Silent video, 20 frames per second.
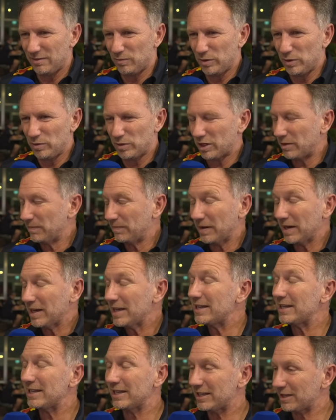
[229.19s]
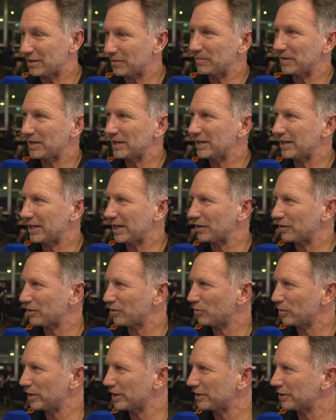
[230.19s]
we were completely out
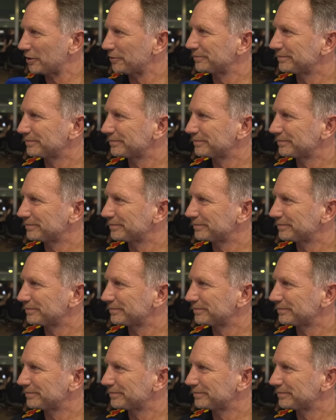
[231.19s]
of the window.